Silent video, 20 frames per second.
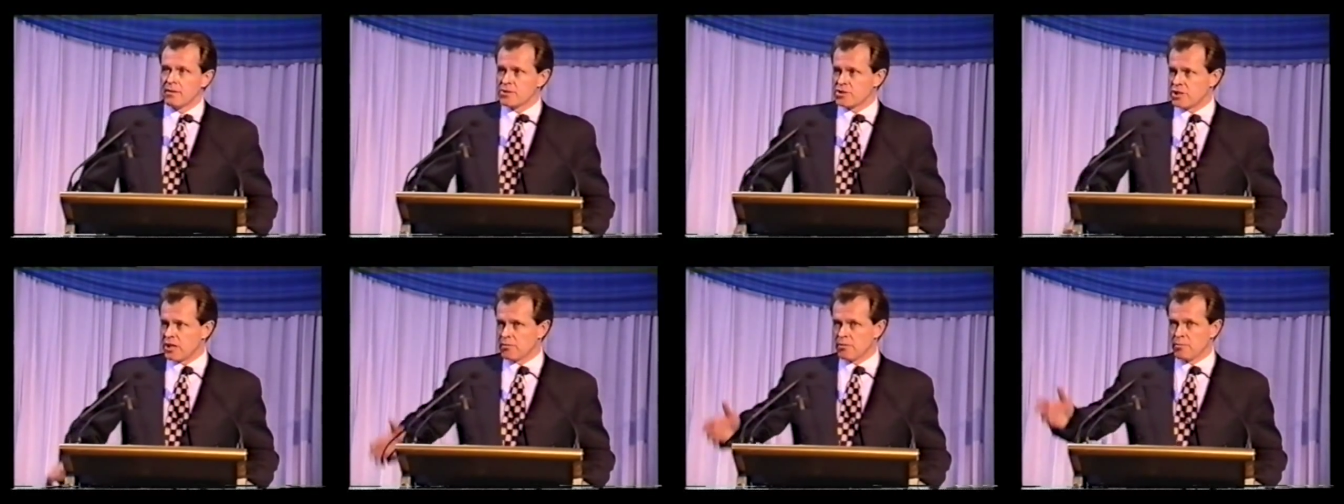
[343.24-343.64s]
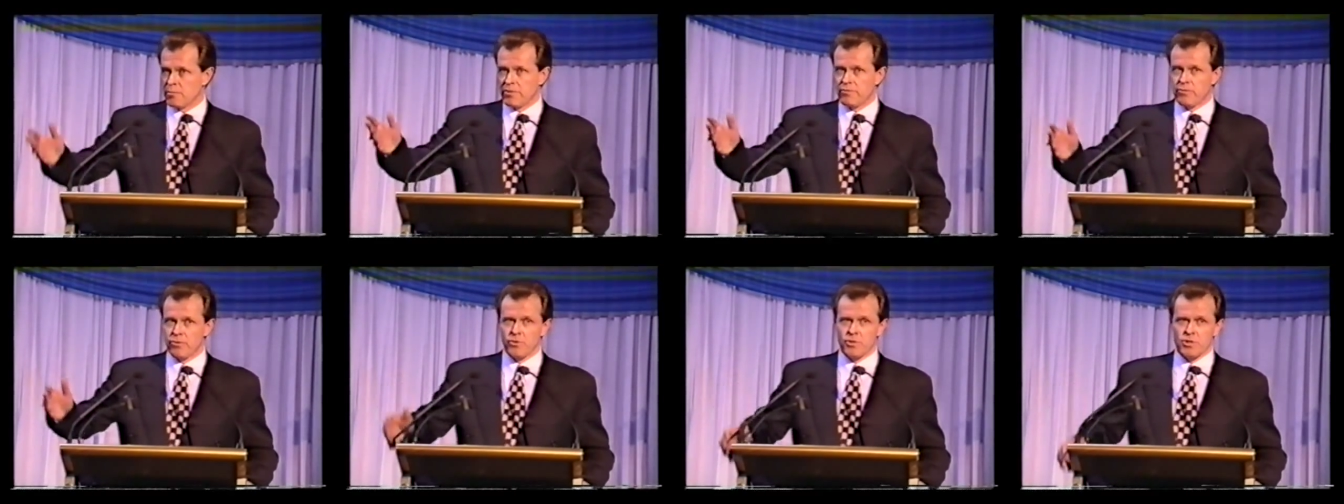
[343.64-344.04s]
Gentlemen
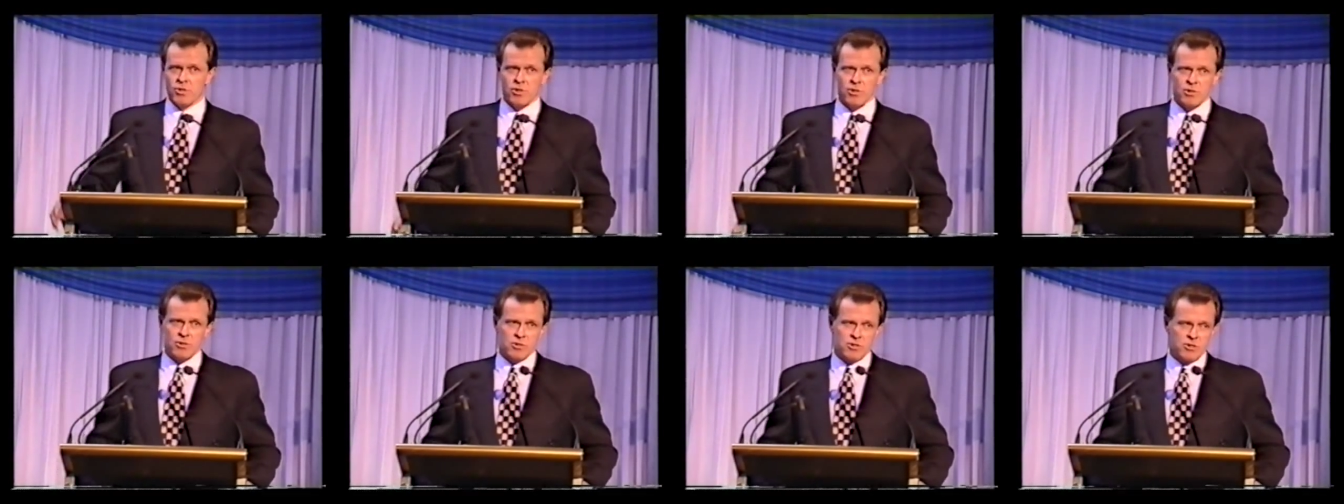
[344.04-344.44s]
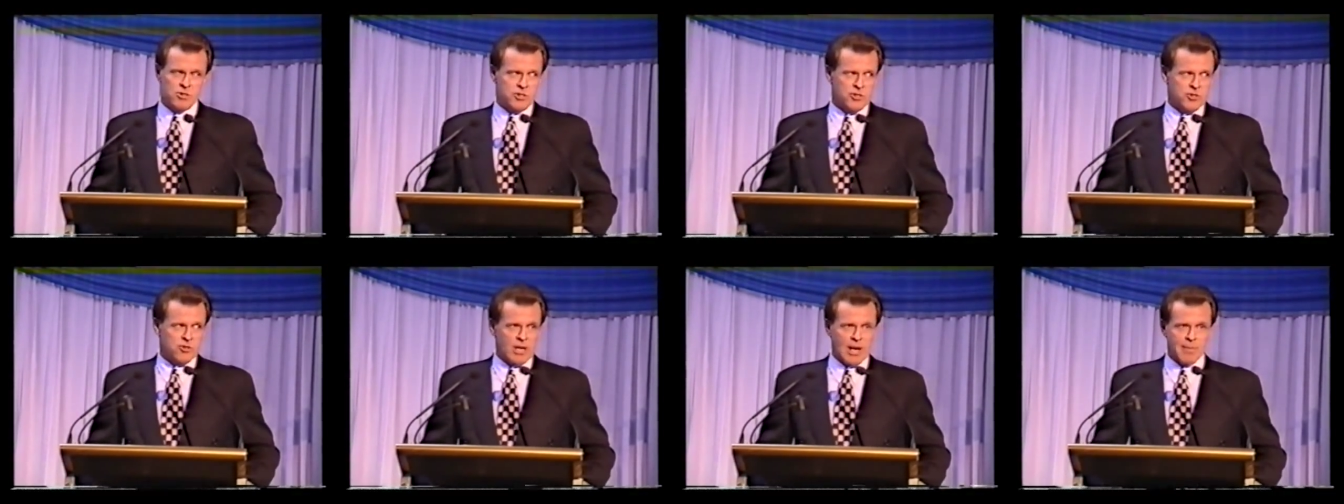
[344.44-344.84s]
before
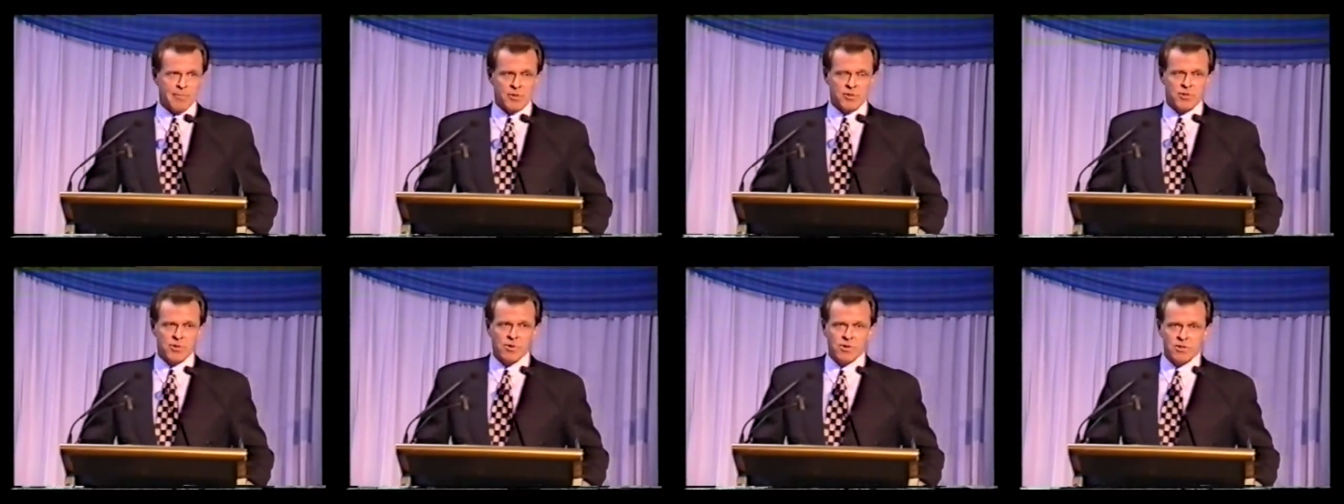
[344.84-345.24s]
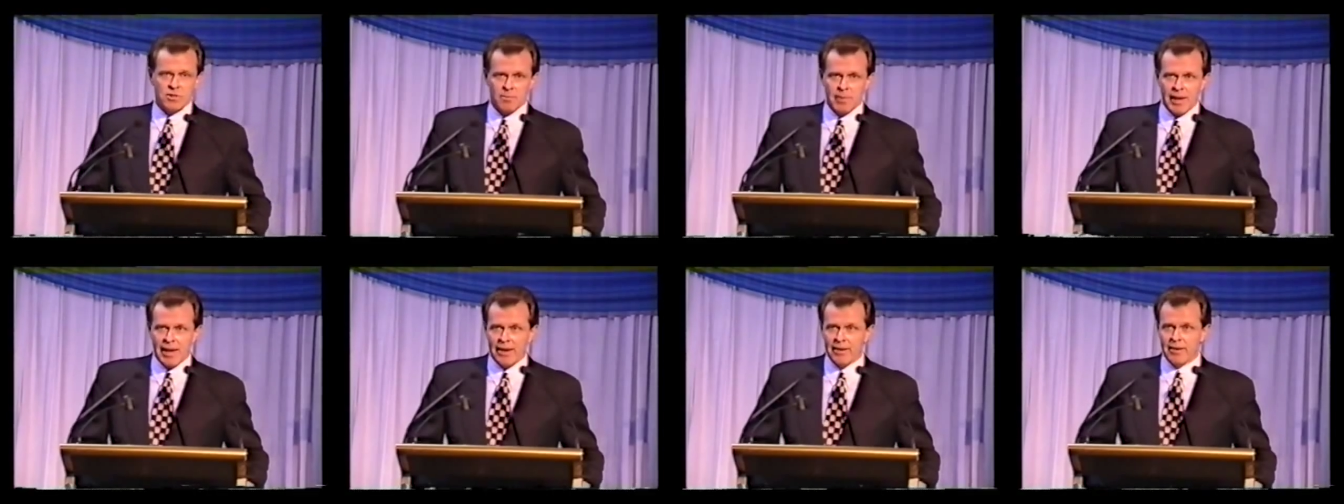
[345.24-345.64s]
stood up and talked
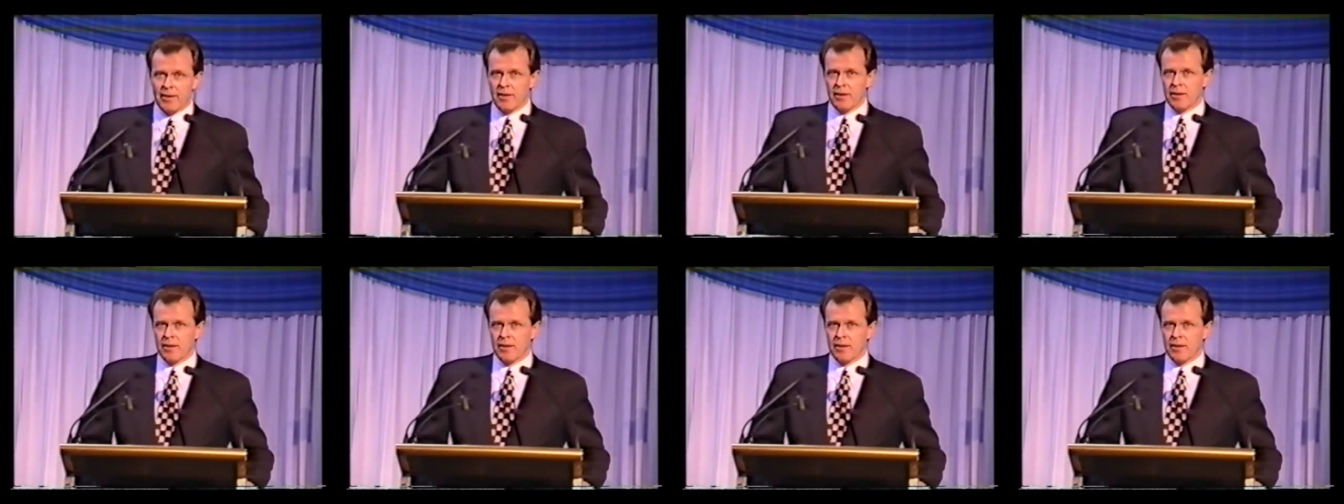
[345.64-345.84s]
about